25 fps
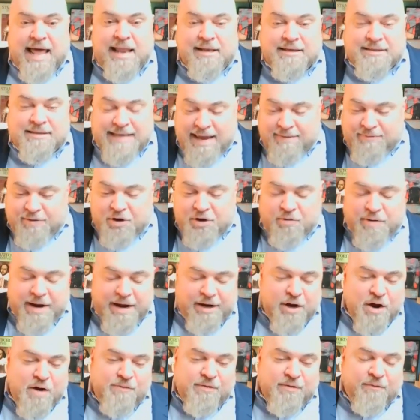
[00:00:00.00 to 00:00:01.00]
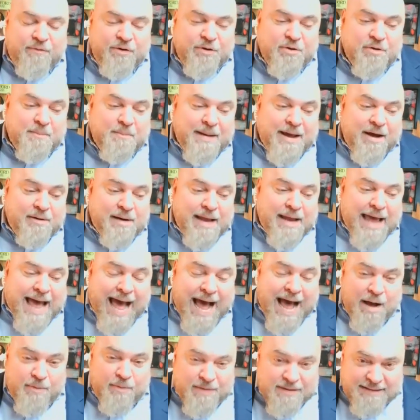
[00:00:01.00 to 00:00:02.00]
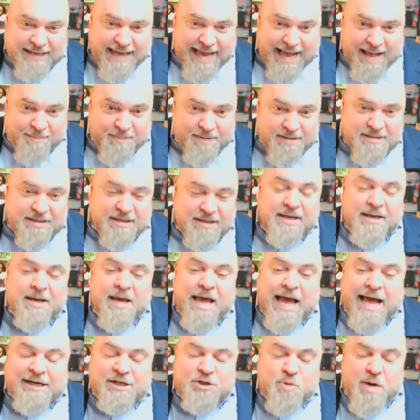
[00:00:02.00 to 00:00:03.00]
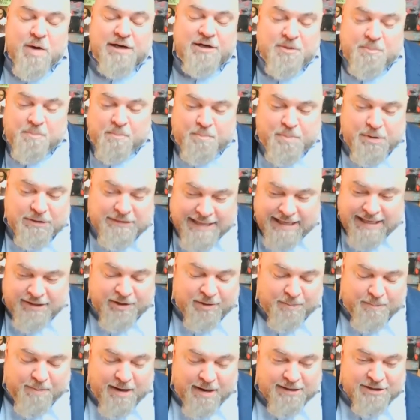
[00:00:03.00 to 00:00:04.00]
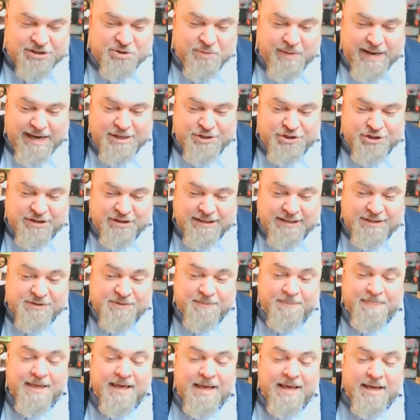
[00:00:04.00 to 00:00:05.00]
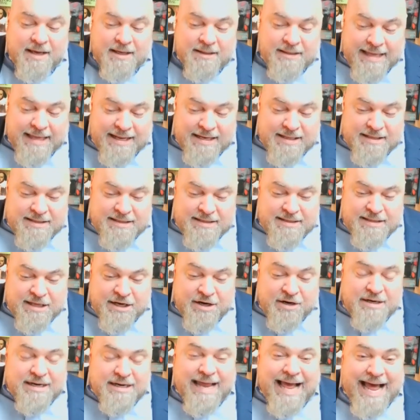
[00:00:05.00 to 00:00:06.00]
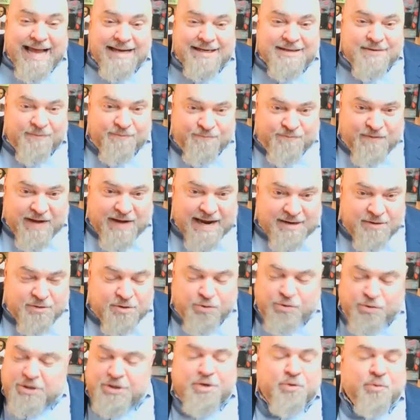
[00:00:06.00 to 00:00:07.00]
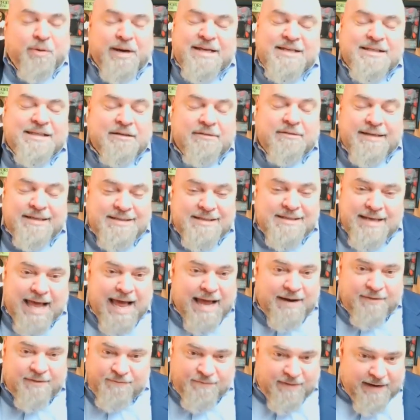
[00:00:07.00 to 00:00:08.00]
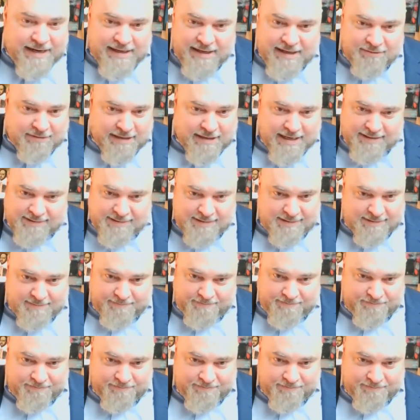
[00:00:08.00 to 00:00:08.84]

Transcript: gave a great overview about how this happened. I just wanted to put that little punctuation is that they're not critical race theory is not fighting racism.